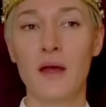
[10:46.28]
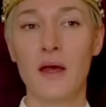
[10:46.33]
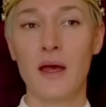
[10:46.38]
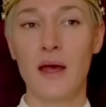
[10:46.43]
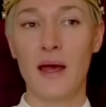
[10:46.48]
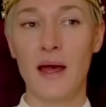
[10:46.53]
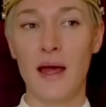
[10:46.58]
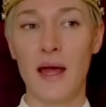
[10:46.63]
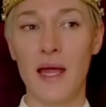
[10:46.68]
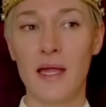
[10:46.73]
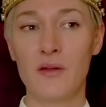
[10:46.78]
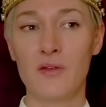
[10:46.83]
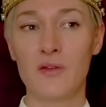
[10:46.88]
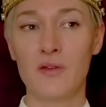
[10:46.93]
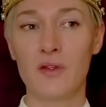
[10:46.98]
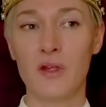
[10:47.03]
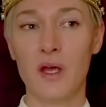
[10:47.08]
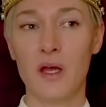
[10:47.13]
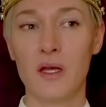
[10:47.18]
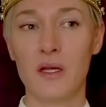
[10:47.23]

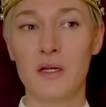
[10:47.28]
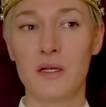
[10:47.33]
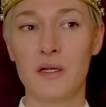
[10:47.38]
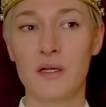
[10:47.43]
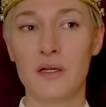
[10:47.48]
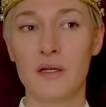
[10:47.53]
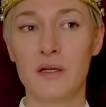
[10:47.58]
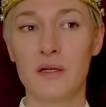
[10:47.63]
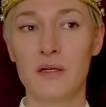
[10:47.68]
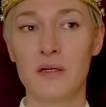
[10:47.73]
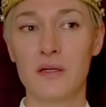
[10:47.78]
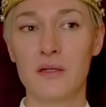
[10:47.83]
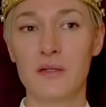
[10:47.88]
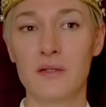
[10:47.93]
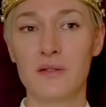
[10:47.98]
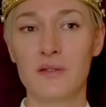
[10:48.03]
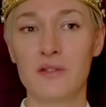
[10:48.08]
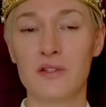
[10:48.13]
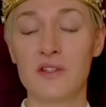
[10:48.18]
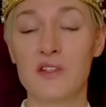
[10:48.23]
and
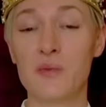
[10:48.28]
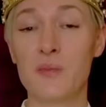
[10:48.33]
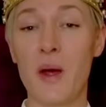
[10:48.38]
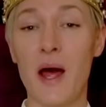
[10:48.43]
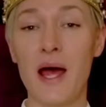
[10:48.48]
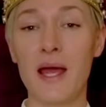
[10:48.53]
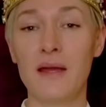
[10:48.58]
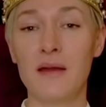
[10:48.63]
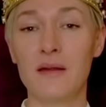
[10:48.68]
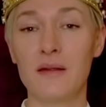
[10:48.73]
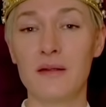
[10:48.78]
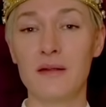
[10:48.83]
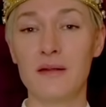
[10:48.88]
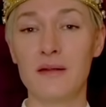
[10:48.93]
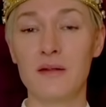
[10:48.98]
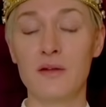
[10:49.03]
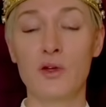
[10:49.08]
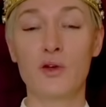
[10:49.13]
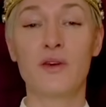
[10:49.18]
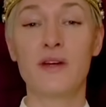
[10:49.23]
despite
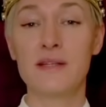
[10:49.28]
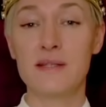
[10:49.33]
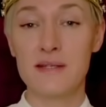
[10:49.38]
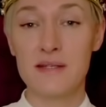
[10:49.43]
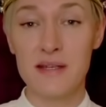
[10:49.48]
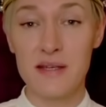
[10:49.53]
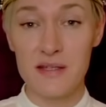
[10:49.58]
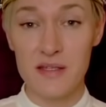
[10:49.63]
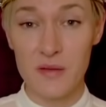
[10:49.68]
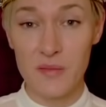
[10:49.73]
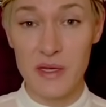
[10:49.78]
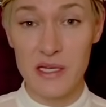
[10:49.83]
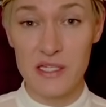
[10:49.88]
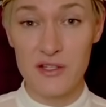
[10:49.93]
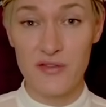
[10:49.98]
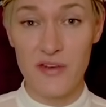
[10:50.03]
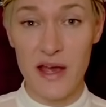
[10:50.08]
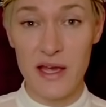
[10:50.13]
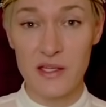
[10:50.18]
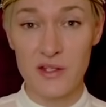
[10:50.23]
criticism he's
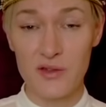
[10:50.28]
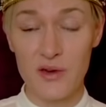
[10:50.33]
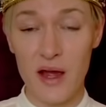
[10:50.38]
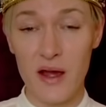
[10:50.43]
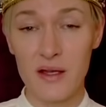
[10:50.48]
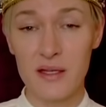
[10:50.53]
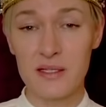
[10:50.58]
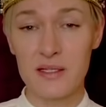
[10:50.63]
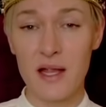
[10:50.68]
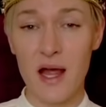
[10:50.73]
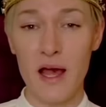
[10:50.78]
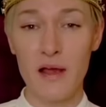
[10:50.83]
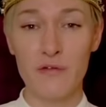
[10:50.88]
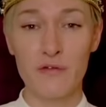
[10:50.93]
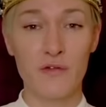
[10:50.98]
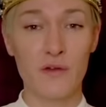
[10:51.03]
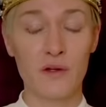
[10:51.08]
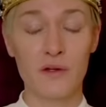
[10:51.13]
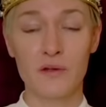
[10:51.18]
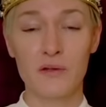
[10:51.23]
faced throughout his life
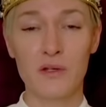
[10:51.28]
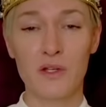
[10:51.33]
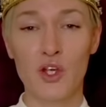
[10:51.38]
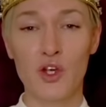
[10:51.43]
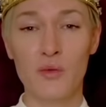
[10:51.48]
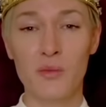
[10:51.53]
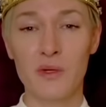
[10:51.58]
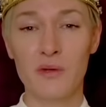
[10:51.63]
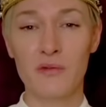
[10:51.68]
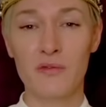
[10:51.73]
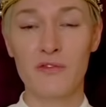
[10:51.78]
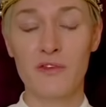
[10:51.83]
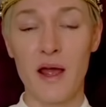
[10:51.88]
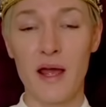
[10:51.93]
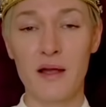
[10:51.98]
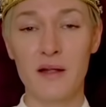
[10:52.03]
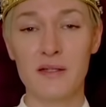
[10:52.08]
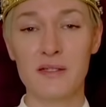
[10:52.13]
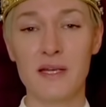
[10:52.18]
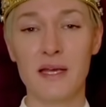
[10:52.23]
for human
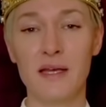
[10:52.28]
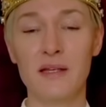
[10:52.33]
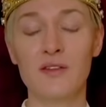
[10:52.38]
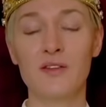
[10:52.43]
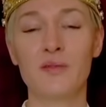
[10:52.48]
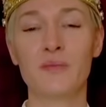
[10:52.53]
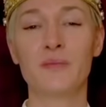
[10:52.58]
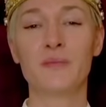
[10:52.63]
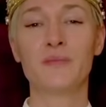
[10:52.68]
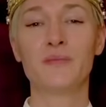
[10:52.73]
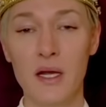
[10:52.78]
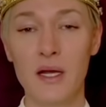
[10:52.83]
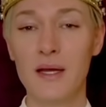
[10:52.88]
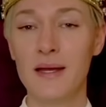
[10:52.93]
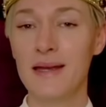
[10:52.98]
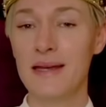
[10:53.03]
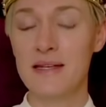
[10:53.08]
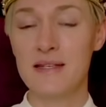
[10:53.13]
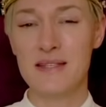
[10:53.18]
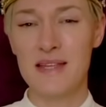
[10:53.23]
frailties,
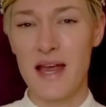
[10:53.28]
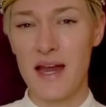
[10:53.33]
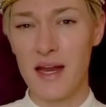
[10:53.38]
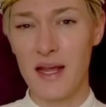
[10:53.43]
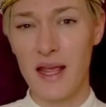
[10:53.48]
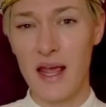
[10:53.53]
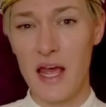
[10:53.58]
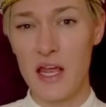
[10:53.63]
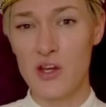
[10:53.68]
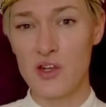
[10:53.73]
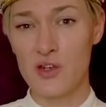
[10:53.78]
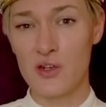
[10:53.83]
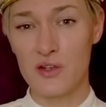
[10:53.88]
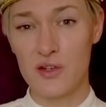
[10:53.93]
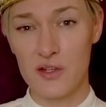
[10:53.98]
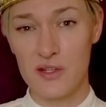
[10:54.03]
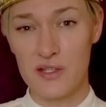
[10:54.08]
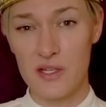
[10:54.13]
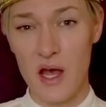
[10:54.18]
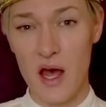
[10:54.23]
his dedication
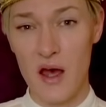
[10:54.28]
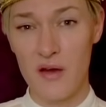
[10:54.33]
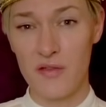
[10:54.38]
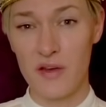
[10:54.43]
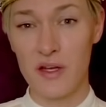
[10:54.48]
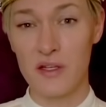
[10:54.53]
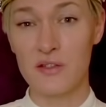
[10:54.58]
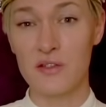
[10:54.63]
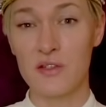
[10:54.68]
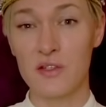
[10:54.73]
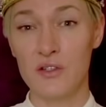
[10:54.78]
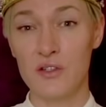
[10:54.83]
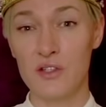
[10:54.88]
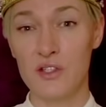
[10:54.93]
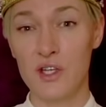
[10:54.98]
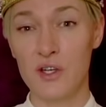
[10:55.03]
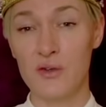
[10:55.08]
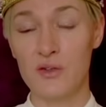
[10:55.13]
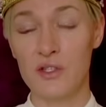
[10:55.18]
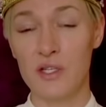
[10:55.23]
to service and
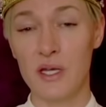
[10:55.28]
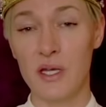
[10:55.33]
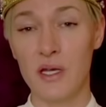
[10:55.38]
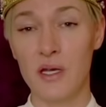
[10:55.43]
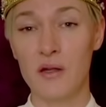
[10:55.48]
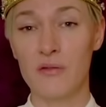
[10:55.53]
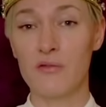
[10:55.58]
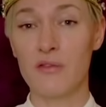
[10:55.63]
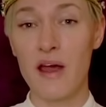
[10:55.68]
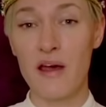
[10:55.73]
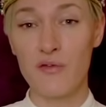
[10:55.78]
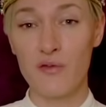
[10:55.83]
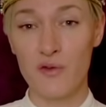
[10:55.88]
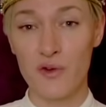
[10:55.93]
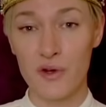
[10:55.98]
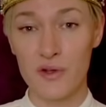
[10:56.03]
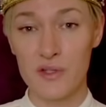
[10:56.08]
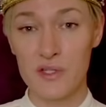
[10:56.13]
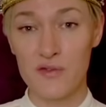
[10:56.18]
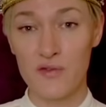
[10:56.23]
duty and
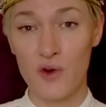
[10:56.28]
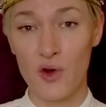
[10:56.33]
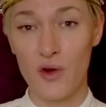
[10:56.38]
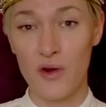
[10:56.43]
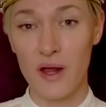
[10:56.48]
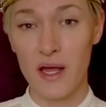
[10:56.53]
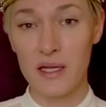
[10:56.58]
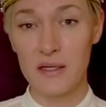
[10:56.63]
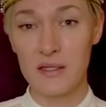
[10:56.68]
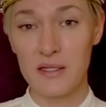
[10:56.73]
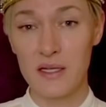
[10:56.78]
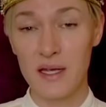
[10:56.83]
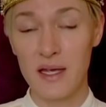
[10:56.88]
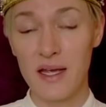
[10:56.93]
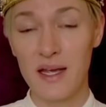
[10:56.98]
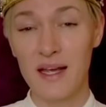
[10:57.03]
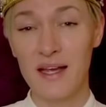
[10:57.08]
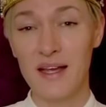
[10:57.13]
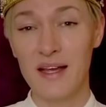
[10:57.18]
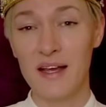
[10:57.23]
reverence for it,
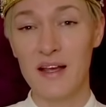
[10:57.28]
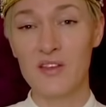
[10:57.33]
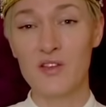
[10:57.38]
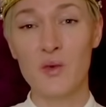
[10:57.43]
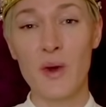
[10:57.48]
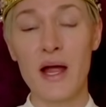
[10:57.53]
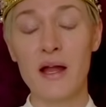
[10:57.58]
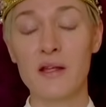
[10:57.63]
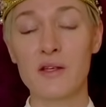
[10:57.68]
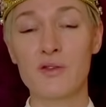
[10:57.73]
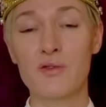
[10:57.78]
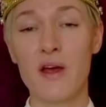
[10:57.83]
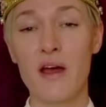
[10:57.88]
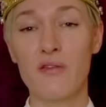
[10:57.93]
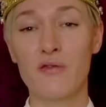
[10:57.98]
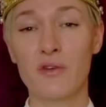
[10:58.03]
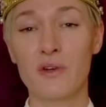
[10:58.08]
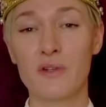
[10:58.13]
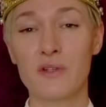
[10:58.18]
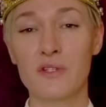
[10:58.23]
as well as
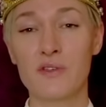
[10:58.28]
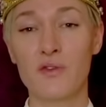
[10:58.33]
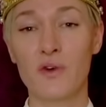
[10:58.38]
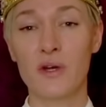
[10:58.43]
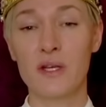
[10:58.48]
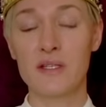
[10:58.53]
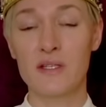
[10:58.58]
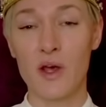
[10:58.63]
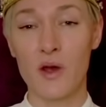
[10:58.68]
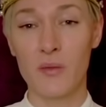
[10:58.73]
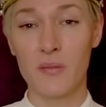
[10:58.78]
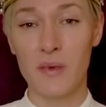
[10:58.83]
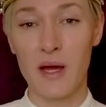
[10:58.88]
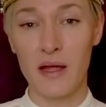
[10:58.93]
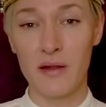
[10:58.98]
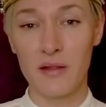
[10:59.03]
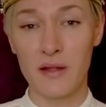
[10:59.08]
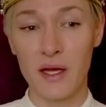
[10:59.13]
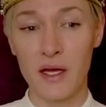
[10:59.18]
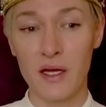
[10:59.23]
reverence for his own
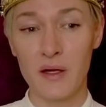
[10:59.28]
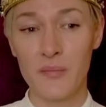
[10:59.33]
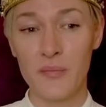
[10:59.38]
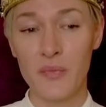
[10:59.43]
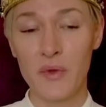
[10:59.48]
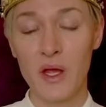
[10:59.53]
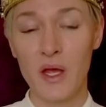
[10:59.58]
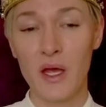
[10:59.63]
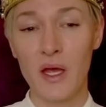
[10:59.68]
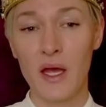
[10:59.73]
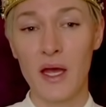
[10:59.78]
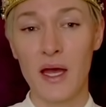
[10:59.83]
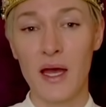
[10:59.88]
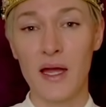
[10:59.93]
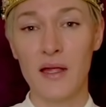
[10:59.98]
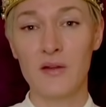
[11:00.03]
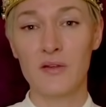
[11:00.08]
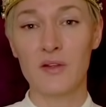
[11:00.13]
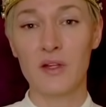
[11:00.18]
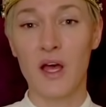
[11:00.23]
mother
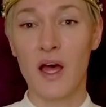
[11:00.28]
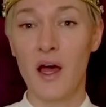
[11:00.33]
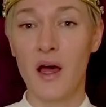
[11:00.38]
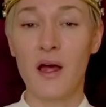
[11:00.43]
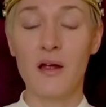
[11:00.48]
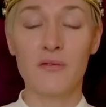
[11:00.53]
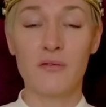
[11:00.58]
and her